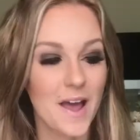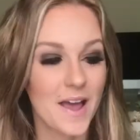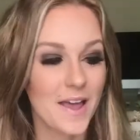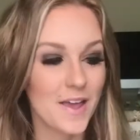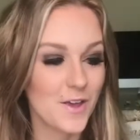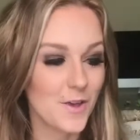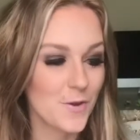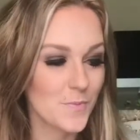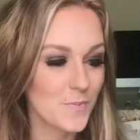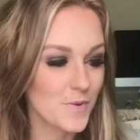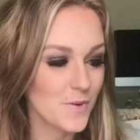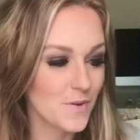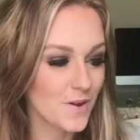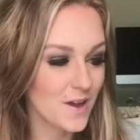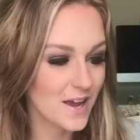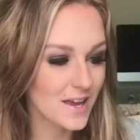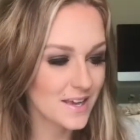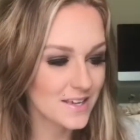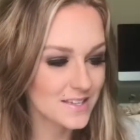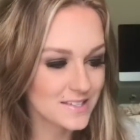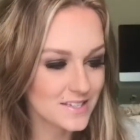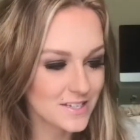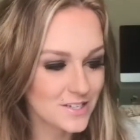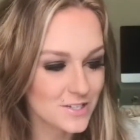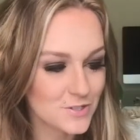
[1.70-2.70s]
I hope you
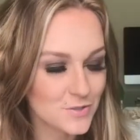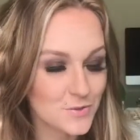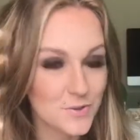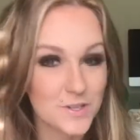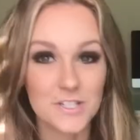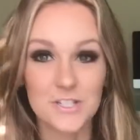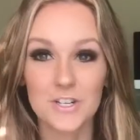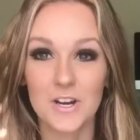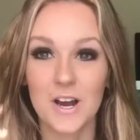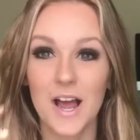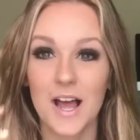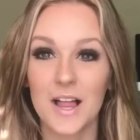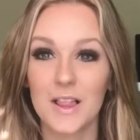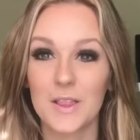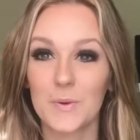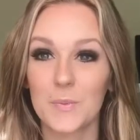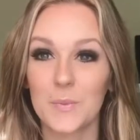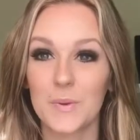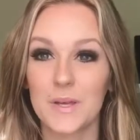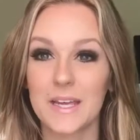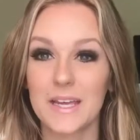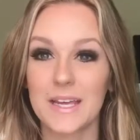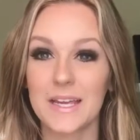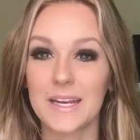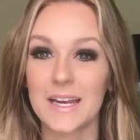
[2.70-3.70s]
guys enjoyed your
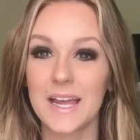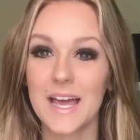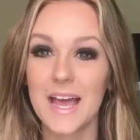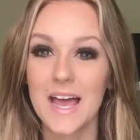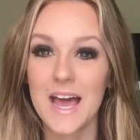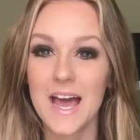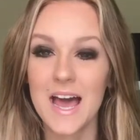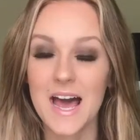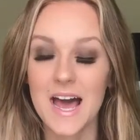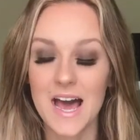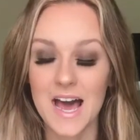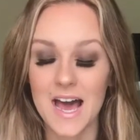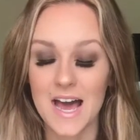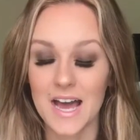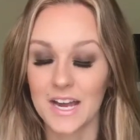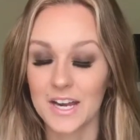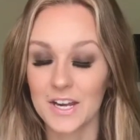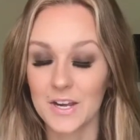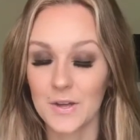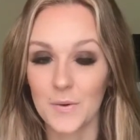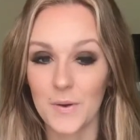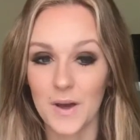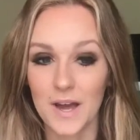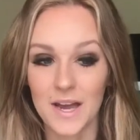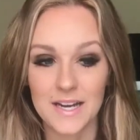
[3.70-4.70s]
Halloween. I
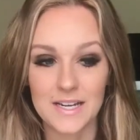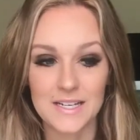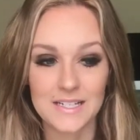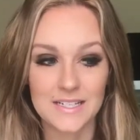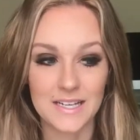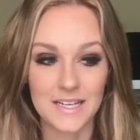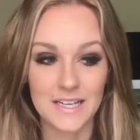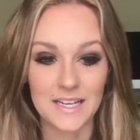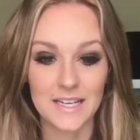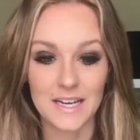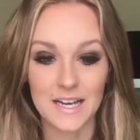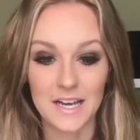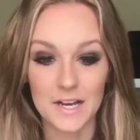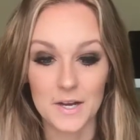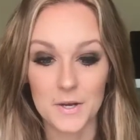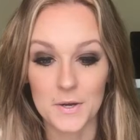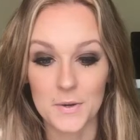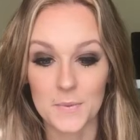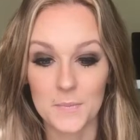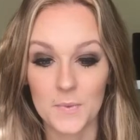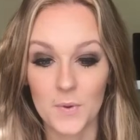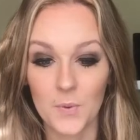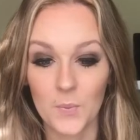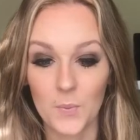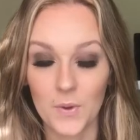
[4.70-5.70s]
know I did.
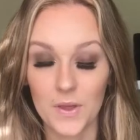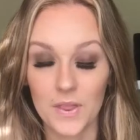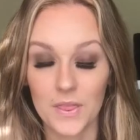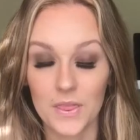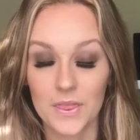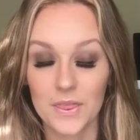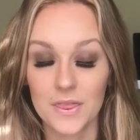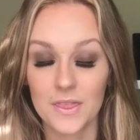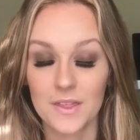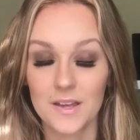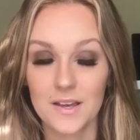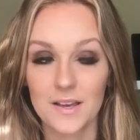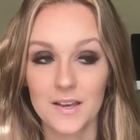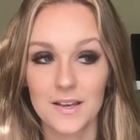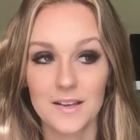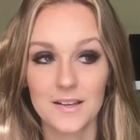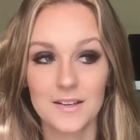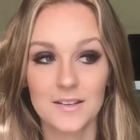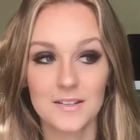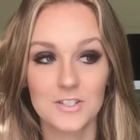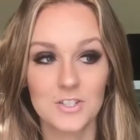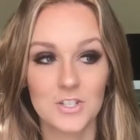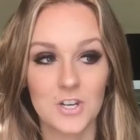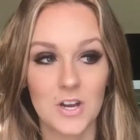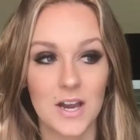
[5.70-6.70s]
With
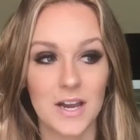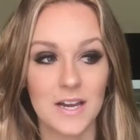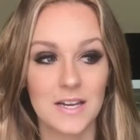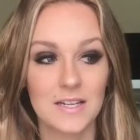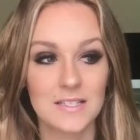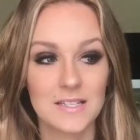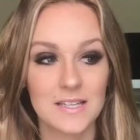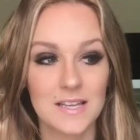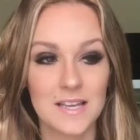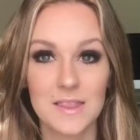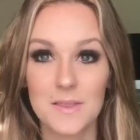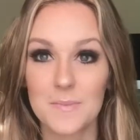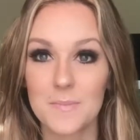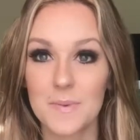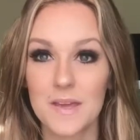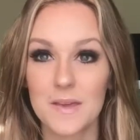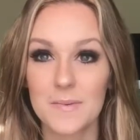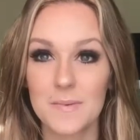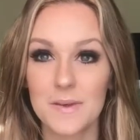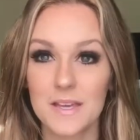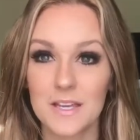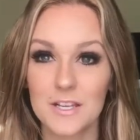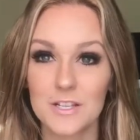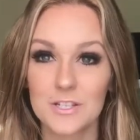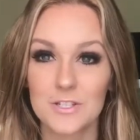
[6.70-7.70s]
trying to get the
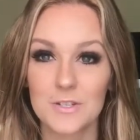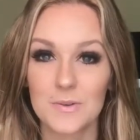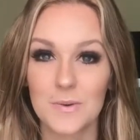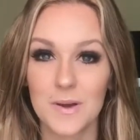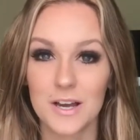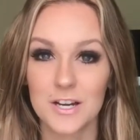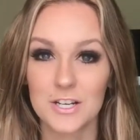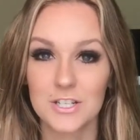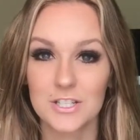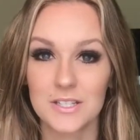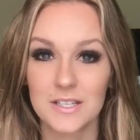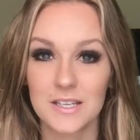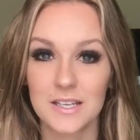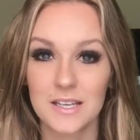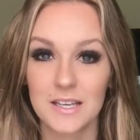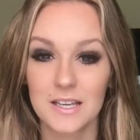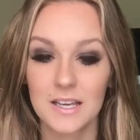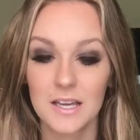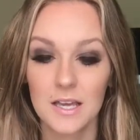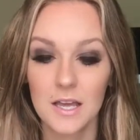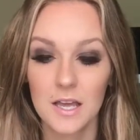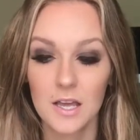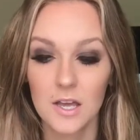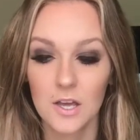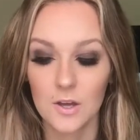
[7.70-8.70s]
baby to actually
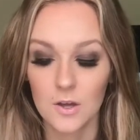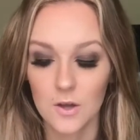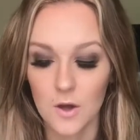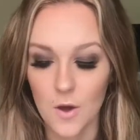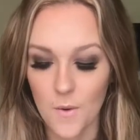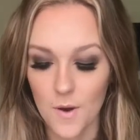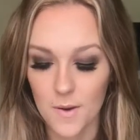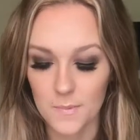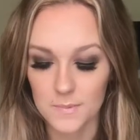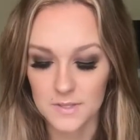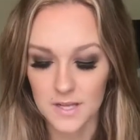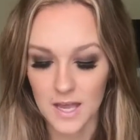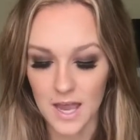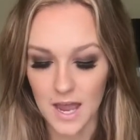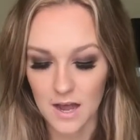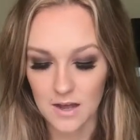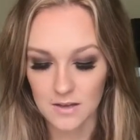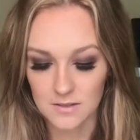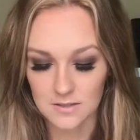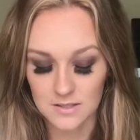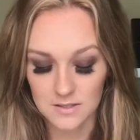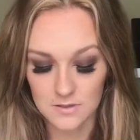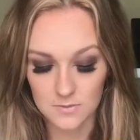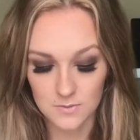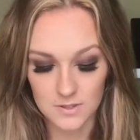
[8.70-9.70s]
go up to
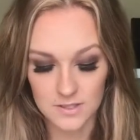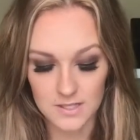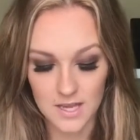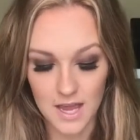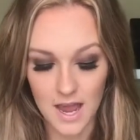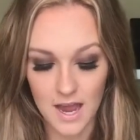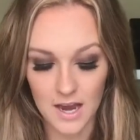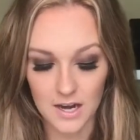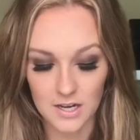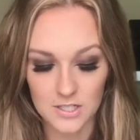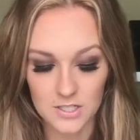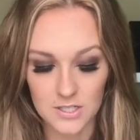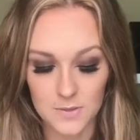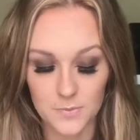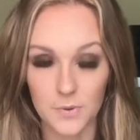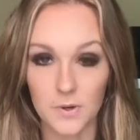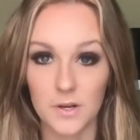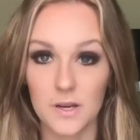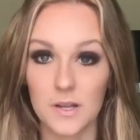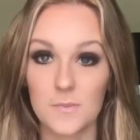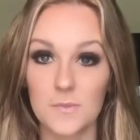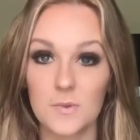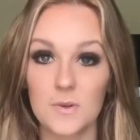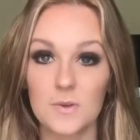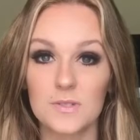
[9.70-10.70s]
houses was actually
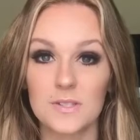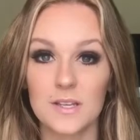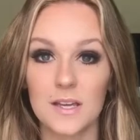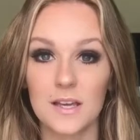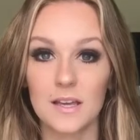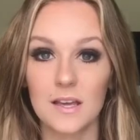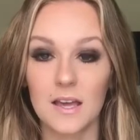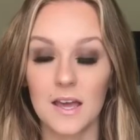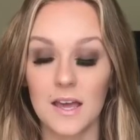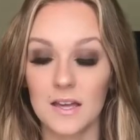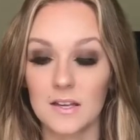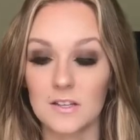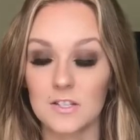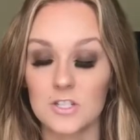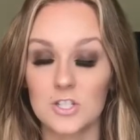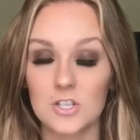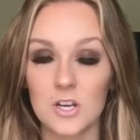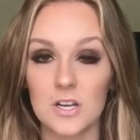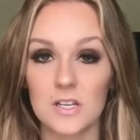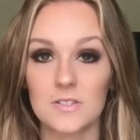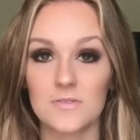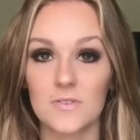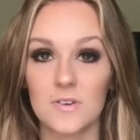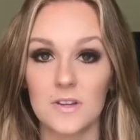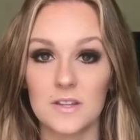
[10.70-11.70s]
pretty amusing and
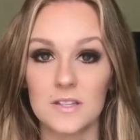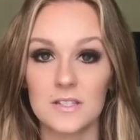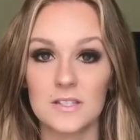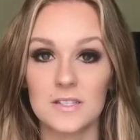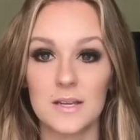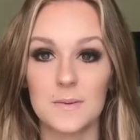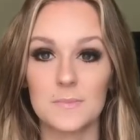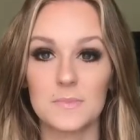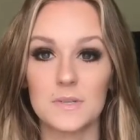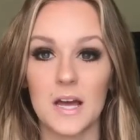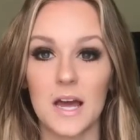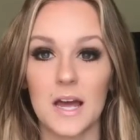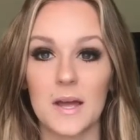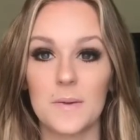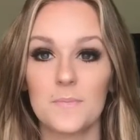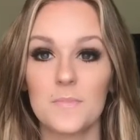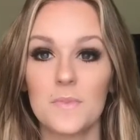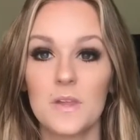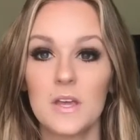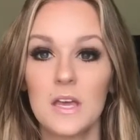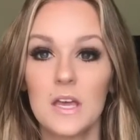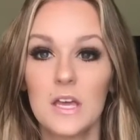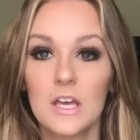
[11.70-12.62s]
stressful at the same time.